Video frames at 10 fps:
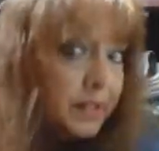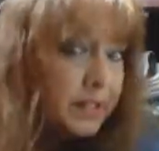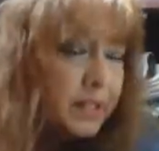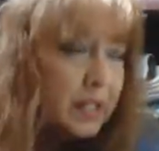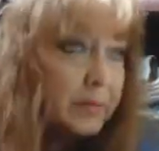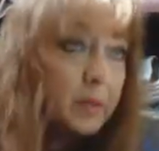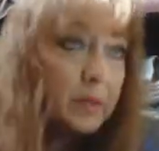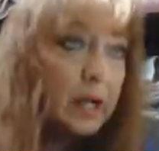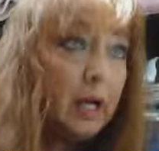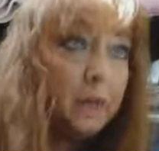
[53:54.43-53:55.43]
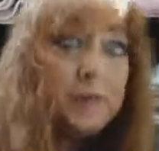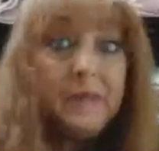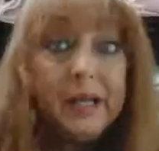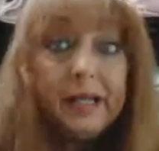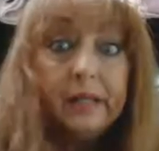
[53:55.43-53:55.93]
The tips helped
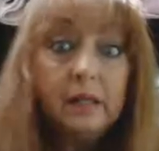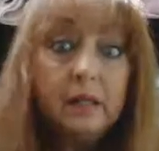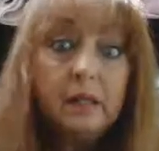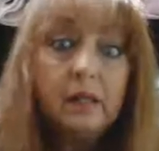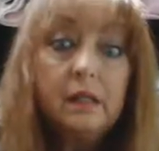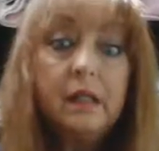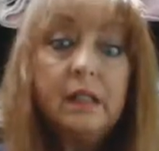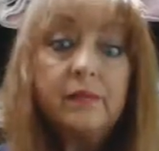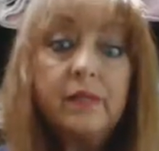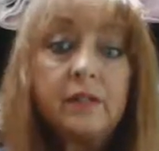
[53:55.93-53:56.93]
me even,